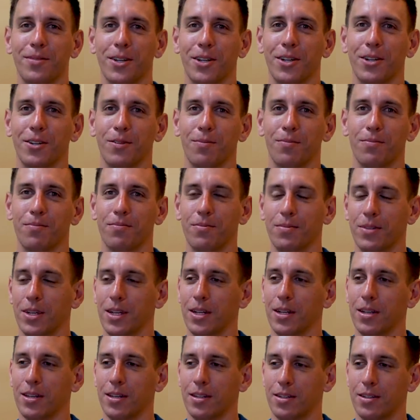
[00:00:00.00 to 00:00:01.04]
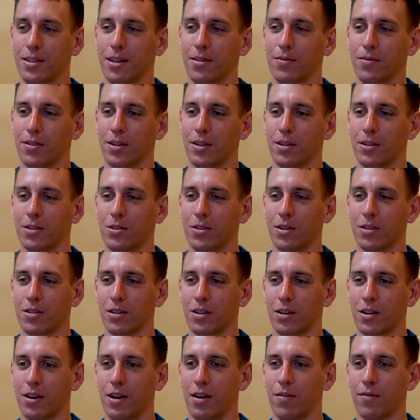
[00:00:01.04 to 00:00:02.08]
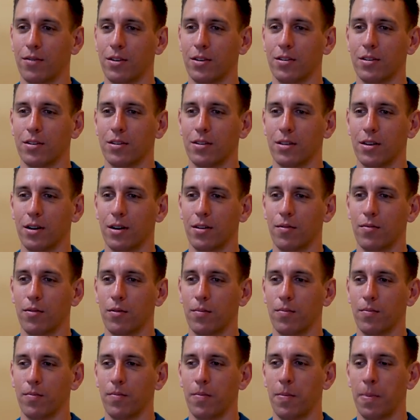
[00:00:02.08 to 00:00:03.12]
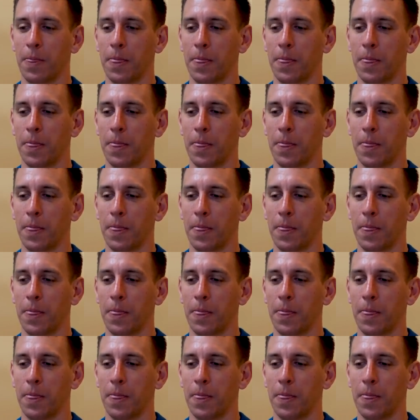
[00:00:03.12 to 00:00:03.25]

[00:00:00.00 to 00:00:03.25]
You know, definitely the trust and confidence is there from